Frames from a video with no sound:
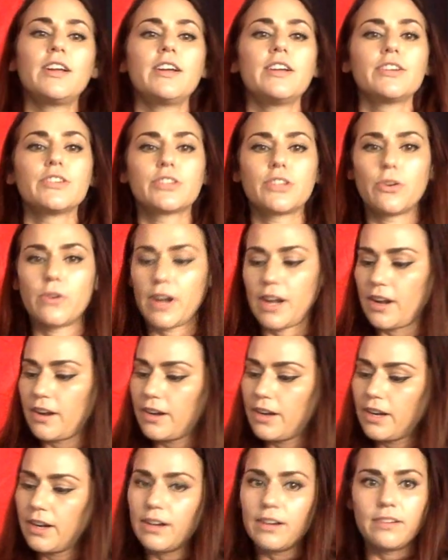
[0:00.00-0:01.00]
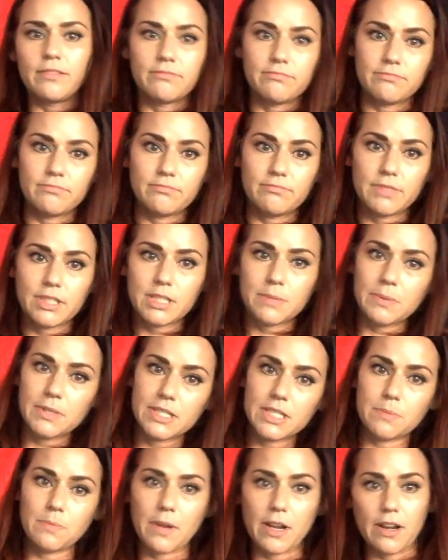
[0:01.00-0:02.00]
So Erick has been
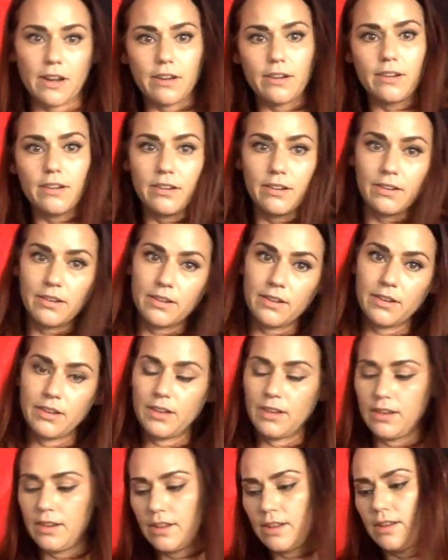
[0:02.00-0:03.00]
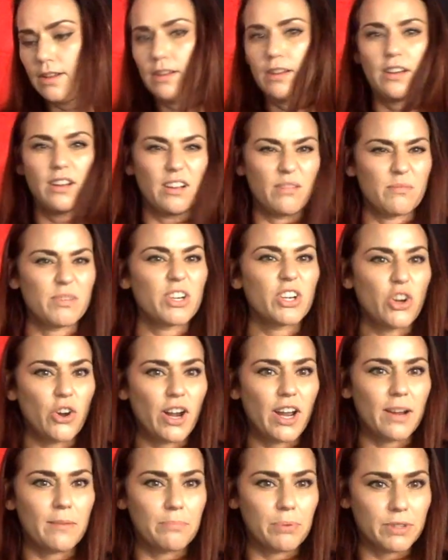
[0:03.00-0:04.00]
spinning. I'm going to go
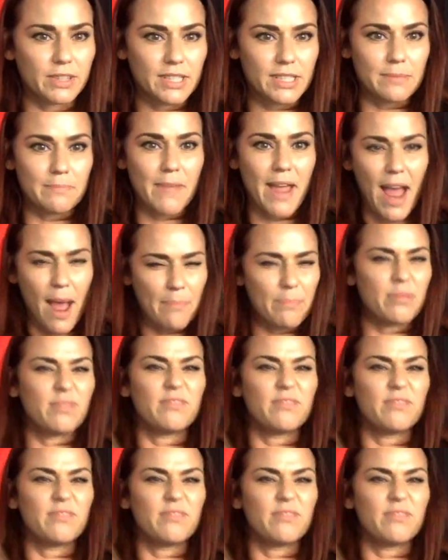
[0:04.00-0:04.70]
ahead and put this map